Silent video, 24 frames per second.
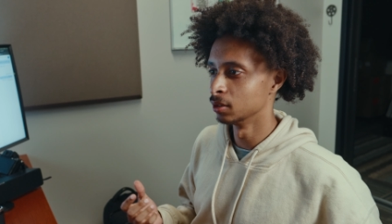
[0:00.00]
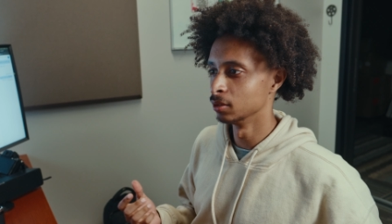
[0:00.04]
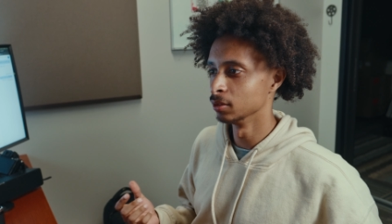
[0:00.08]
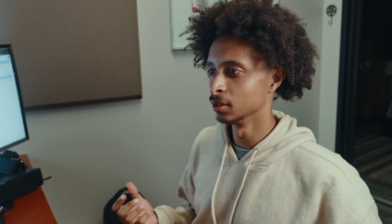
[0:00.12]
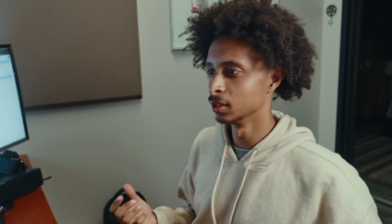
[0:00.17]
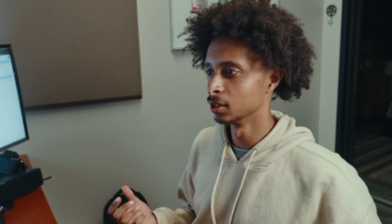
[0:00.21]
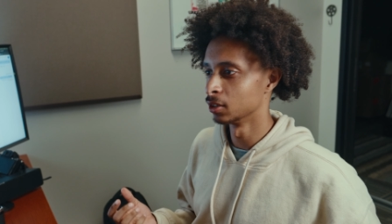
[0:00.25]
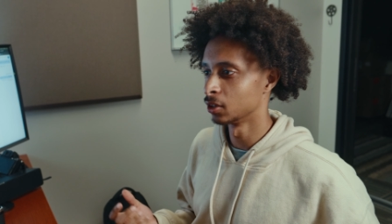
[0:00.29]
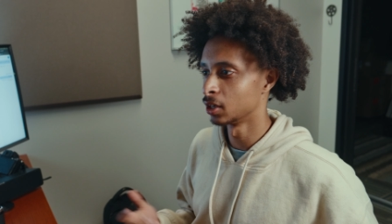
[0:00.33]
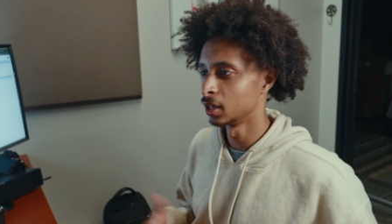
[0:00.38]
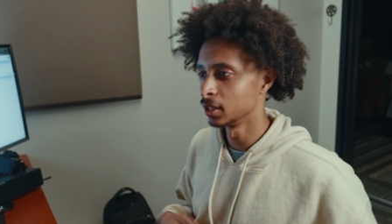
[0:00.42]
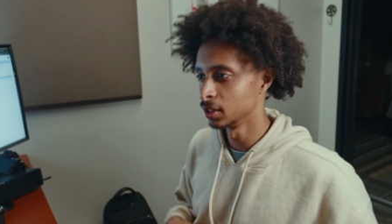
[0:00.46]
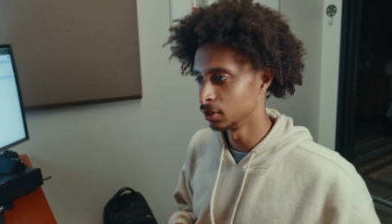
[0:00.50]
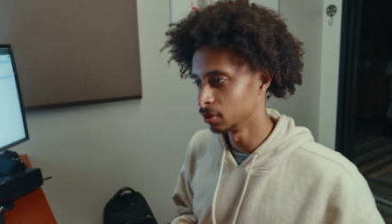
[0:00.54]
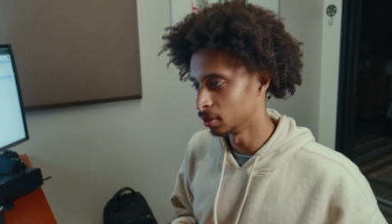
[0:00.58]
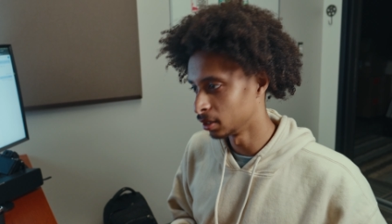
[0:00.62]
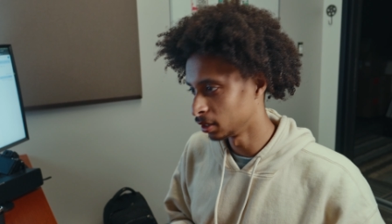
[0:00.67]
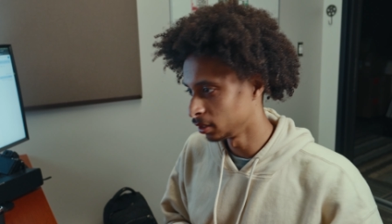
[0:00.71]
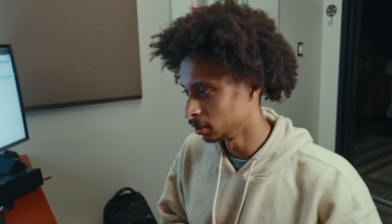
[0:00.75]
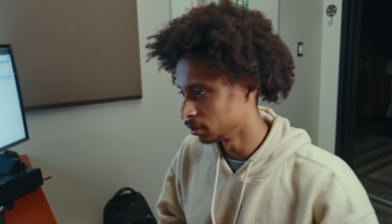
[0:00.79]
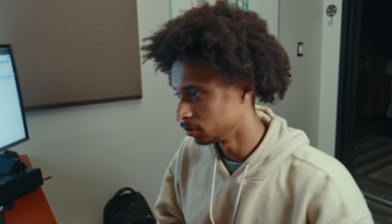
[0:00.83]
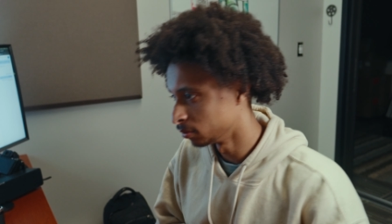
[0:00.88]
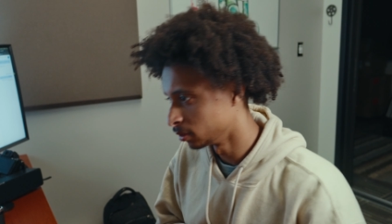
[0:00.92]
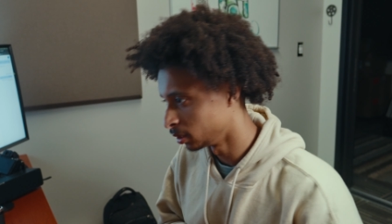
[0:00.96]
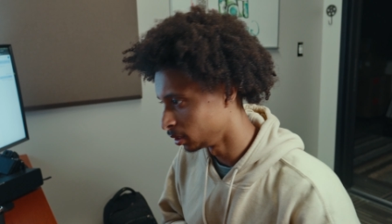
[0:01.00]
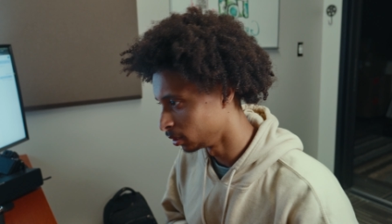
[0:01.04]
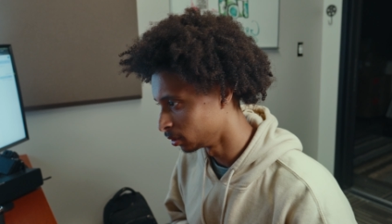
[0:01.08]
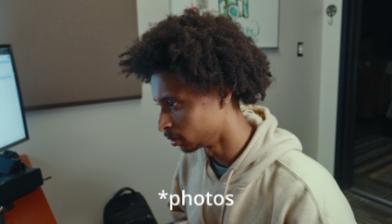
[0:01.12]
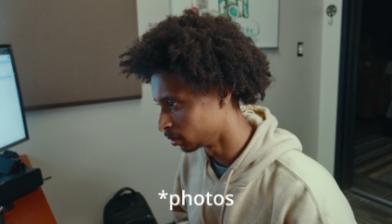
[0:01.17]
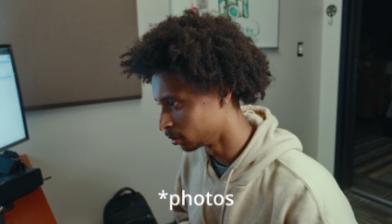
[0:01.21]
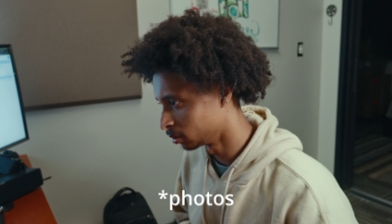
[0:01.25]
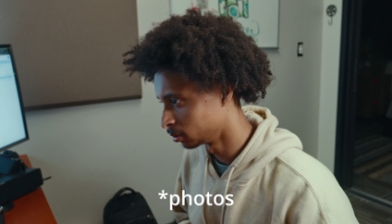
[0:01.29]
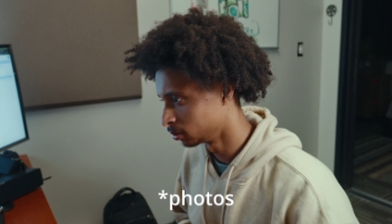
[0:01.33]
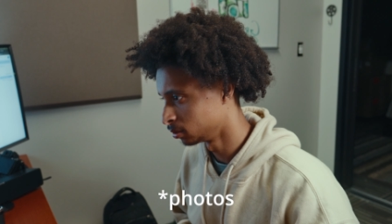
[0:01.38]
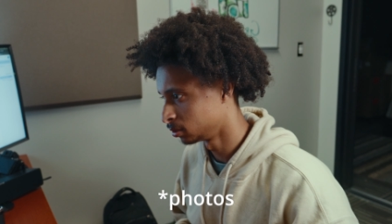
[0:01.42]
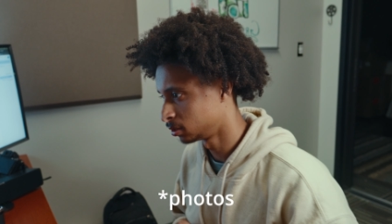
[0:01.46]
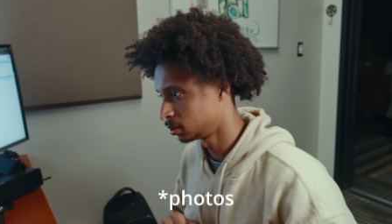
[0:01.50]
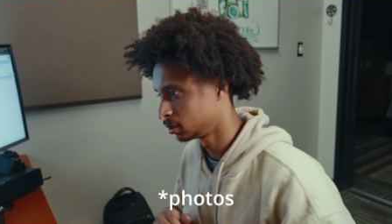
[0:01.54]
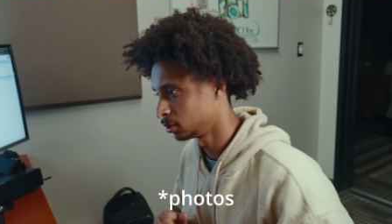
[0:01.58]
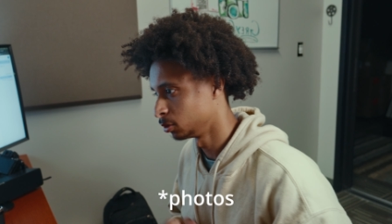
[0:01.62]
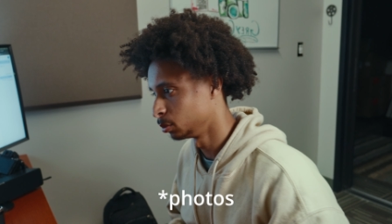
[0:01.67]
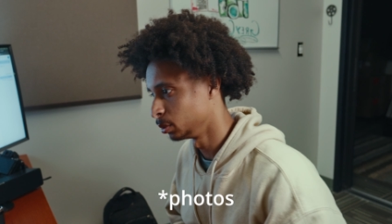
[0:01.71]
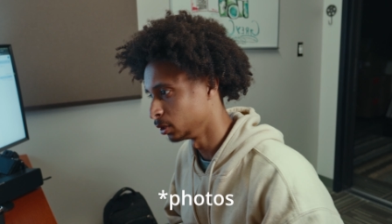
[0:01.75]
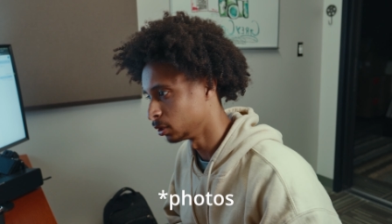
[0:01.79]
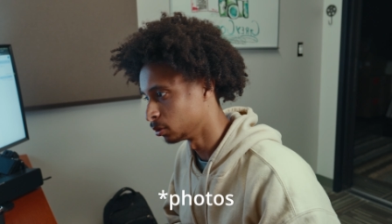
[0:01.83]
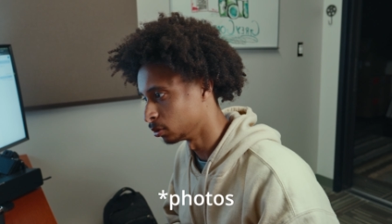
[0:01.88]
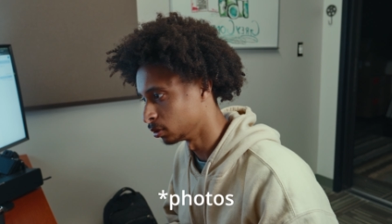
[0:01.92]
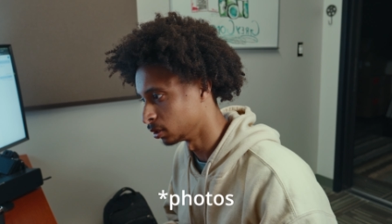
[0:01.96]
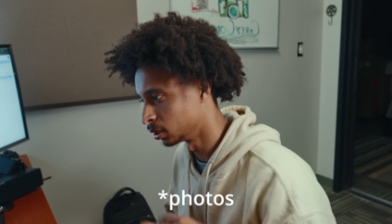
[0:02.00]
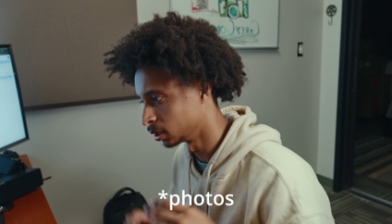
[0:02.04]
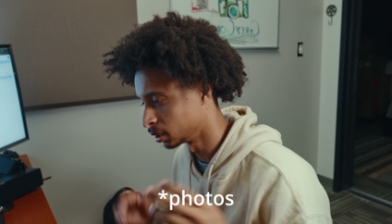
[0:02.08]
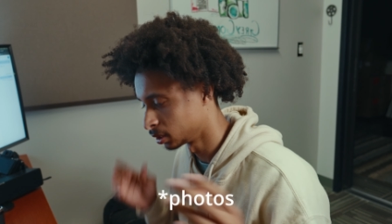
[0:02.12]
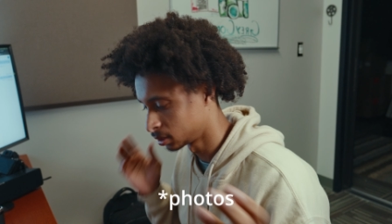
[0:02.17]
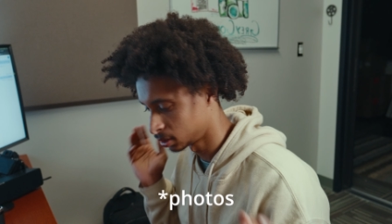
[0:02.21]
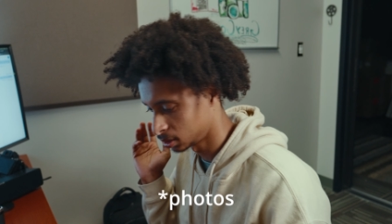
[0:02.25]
You know, how do you edit your videos? It would be cool to like